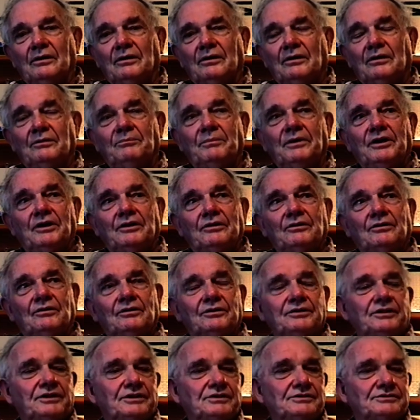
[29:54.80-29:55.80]
about
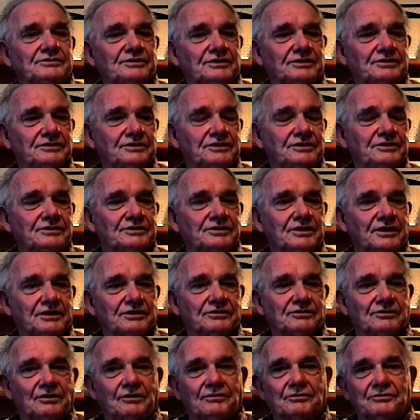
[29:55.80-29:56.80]

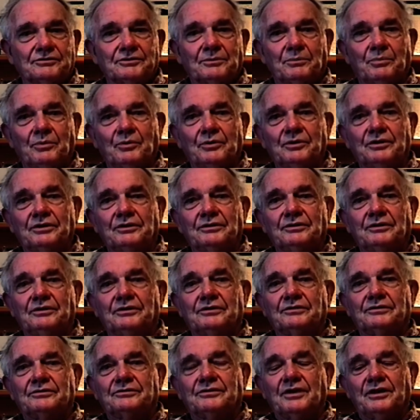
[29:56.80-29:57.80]
1966, I was appointed
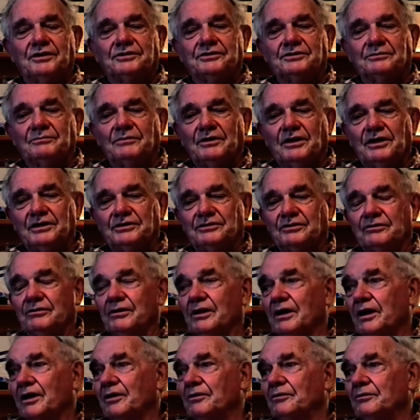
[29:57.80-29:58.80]
the station master
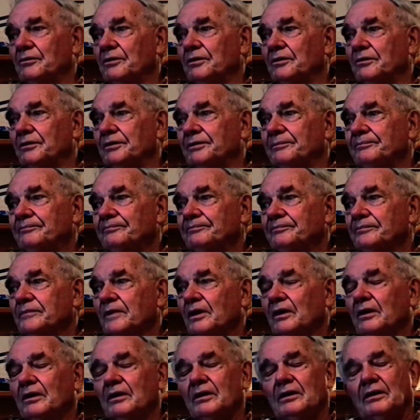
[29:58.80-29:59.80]
at Ahuriri.
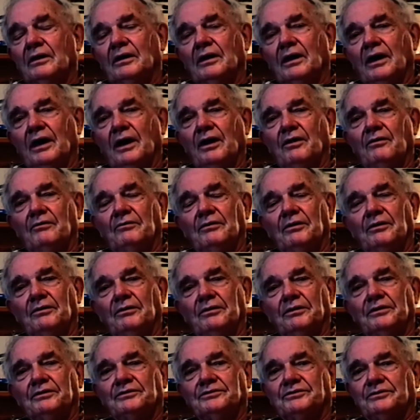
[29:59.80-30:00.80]

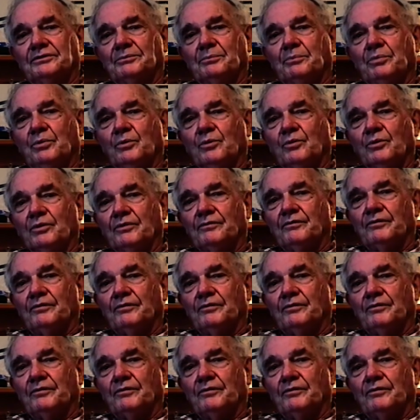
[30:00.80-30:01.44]
Ahuriri is the port